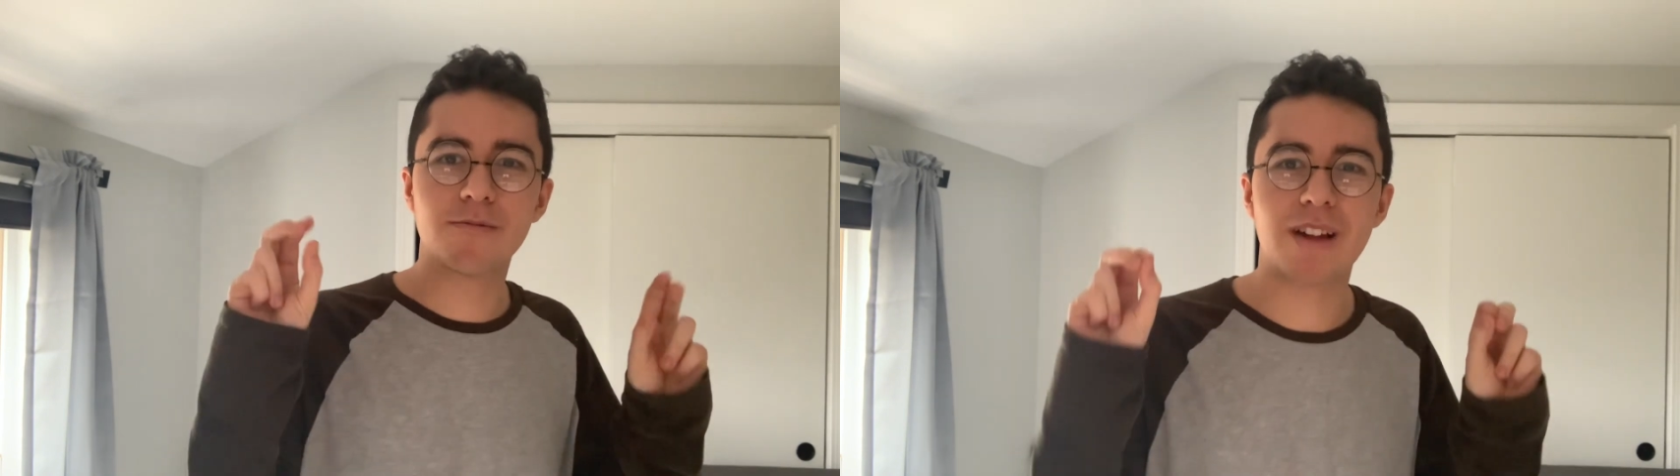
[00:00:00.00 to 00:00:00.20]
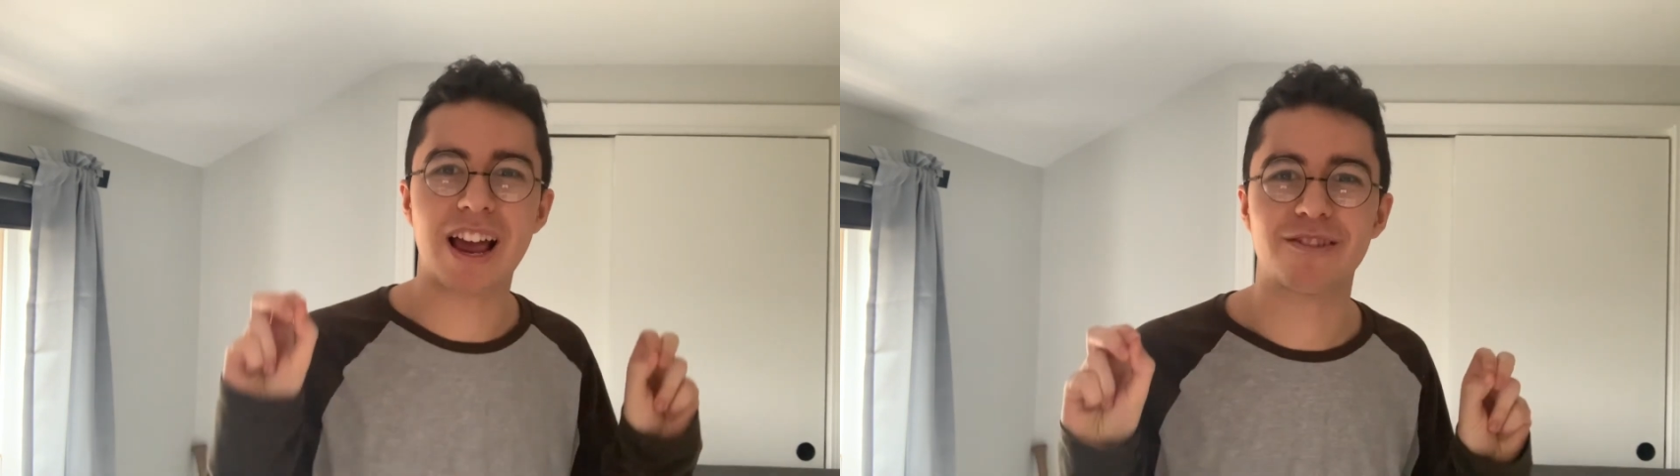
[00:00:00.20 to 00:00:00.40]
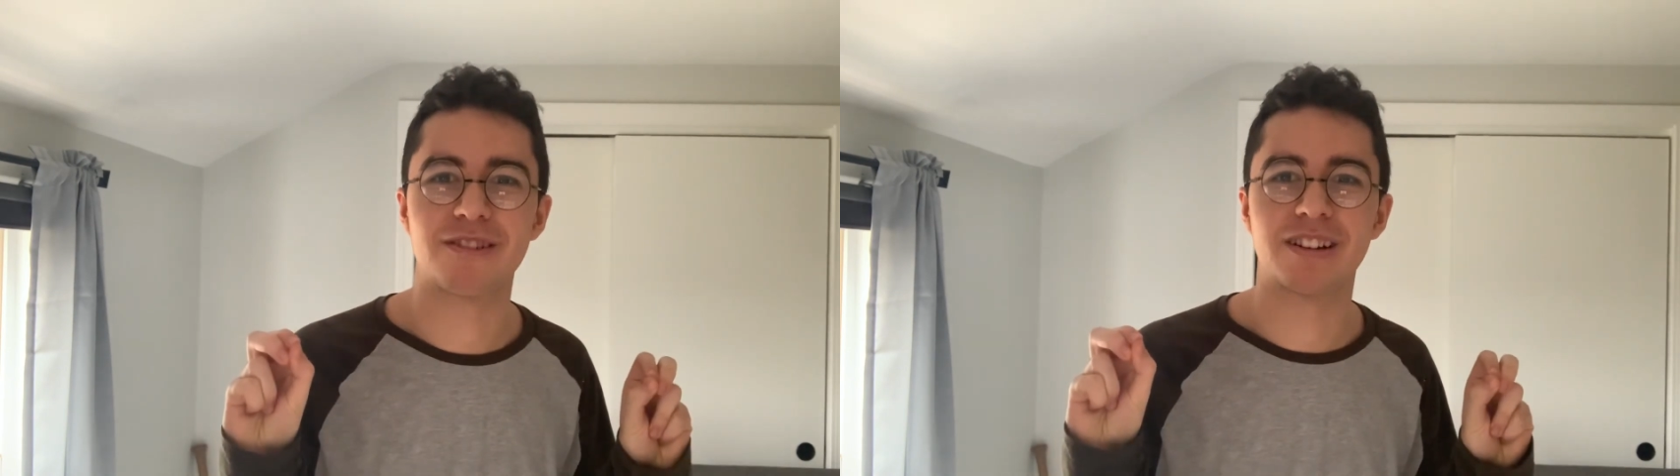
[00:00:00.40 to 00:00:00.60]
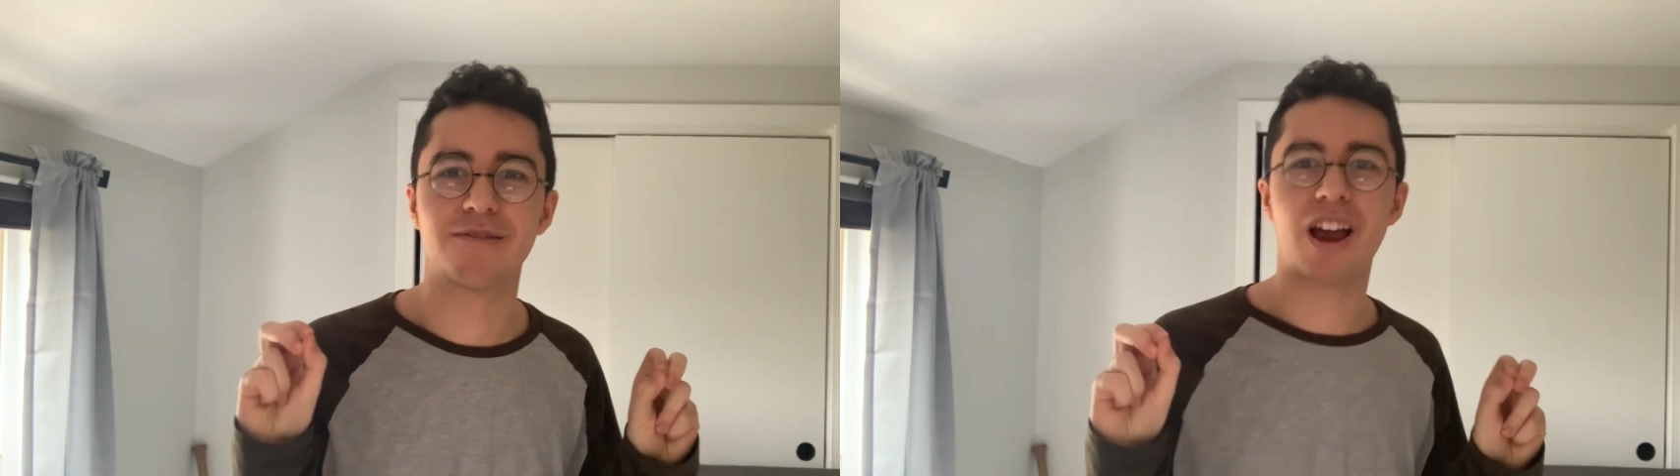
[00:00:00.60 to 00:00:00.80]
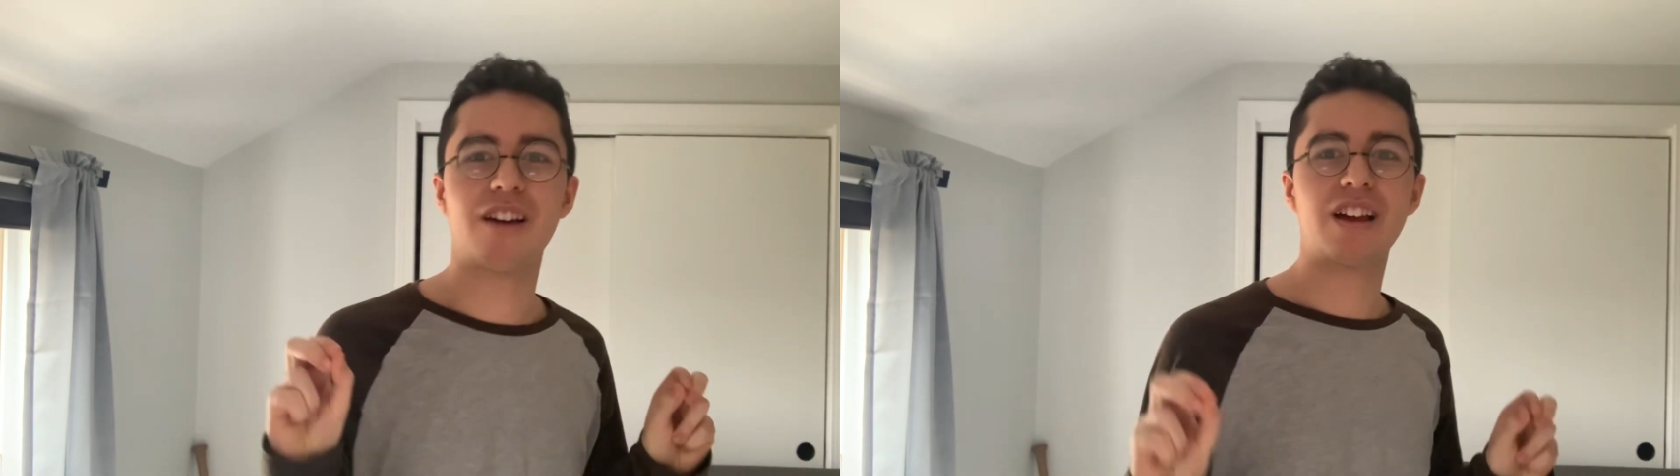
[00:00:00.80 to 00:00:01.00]
measuring
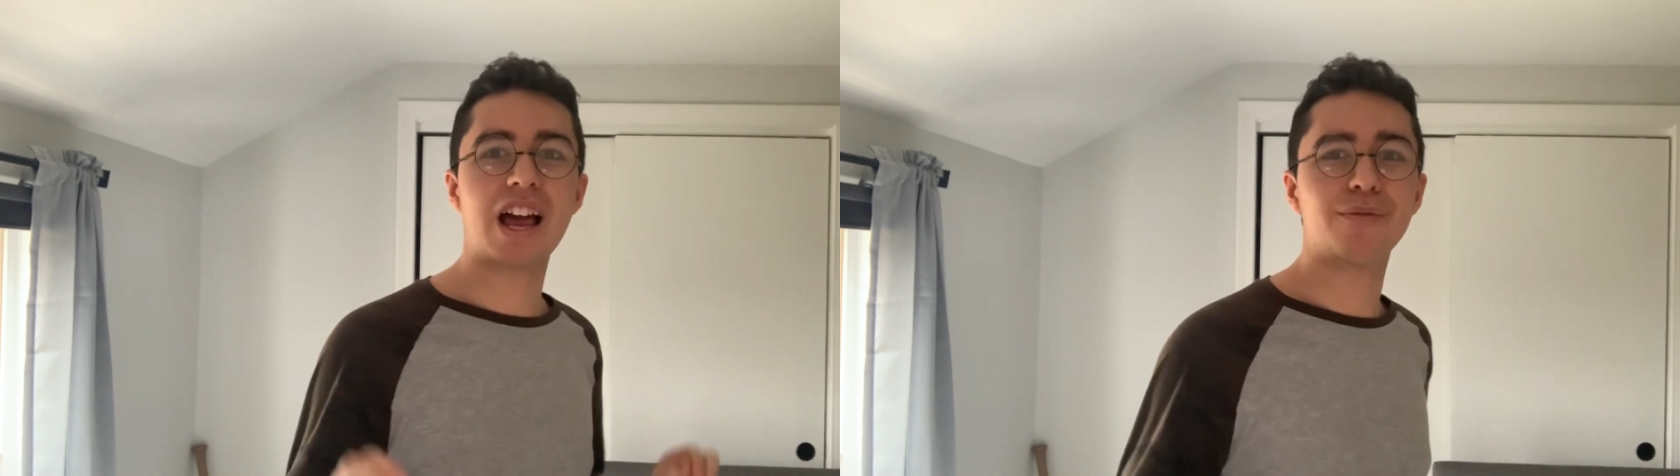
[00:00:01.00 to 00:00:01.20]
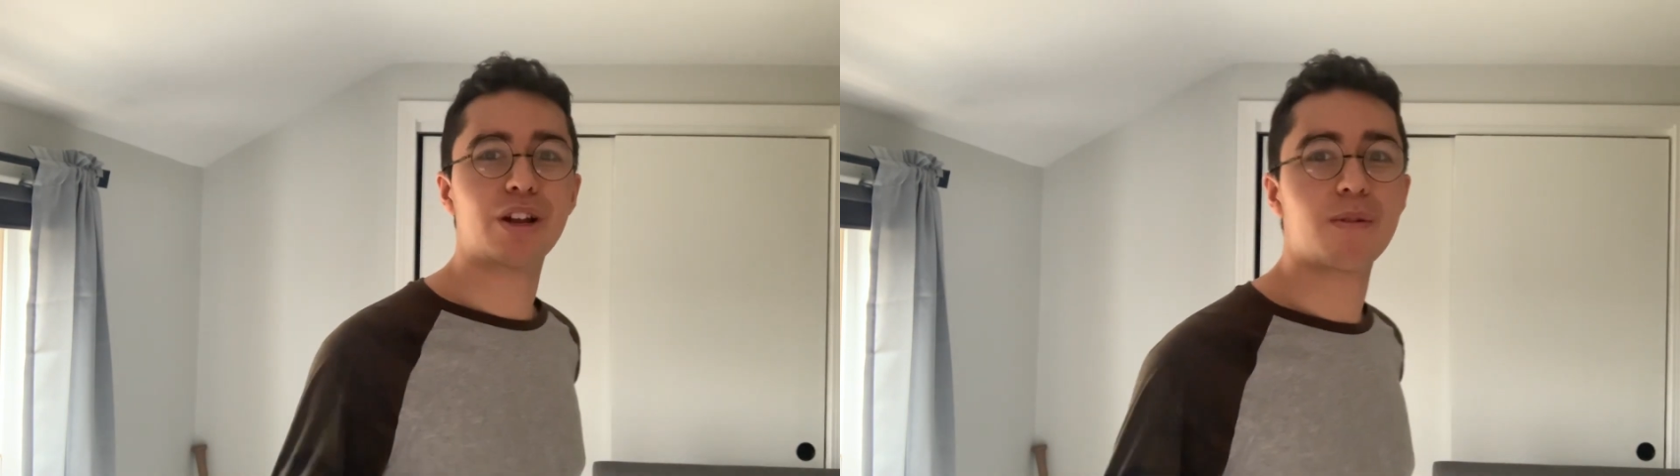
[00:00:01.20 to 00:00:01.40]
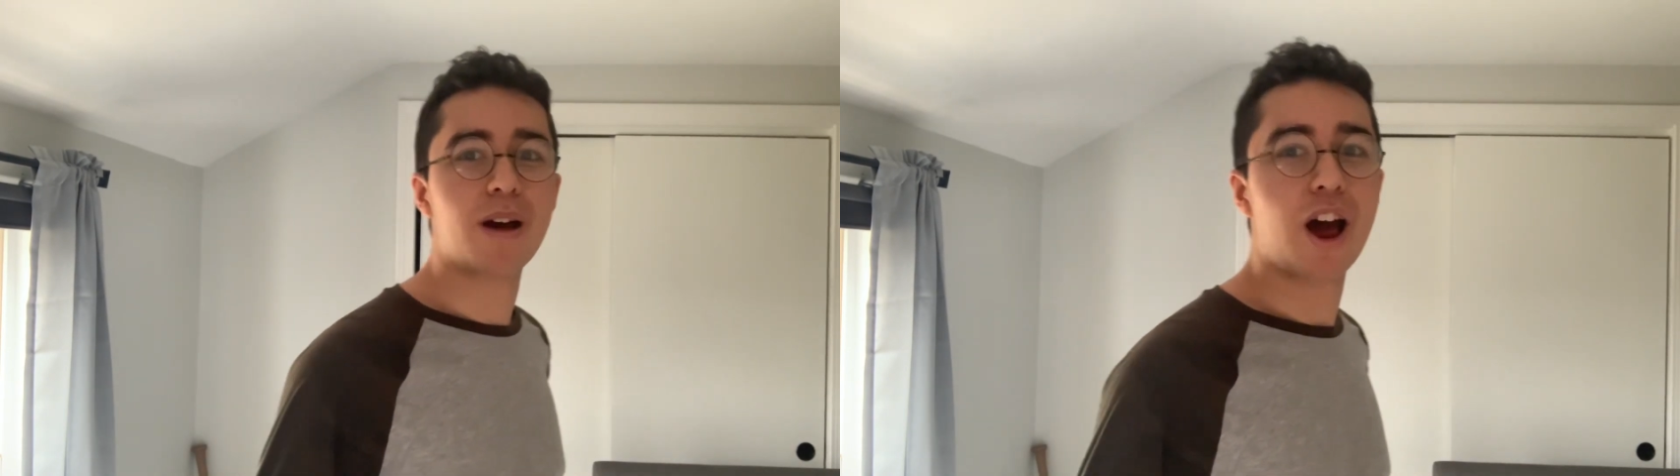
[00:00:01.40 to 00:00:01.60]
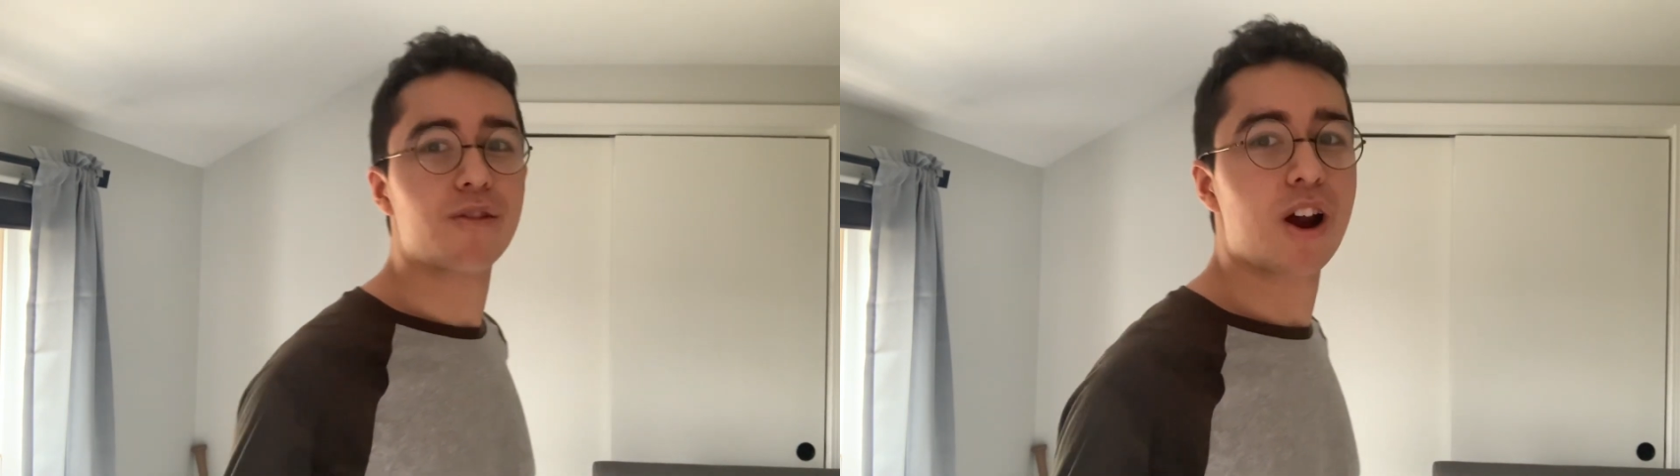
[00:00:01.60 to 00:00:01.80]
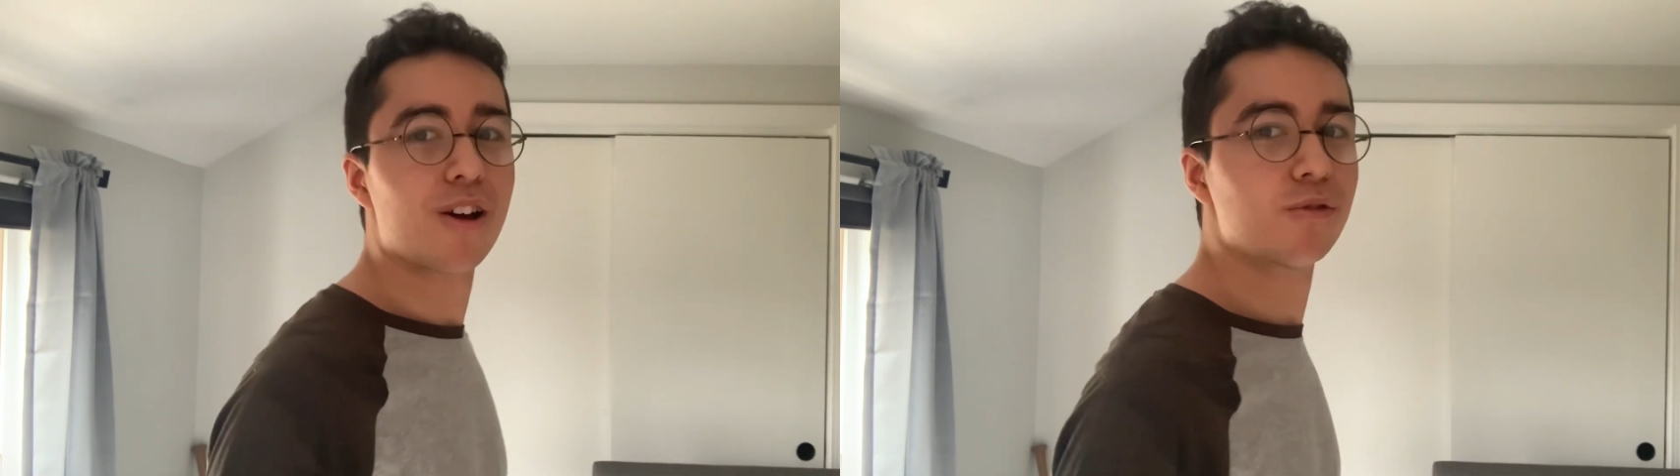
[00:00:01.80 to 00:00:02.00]
when you see him tomorrow.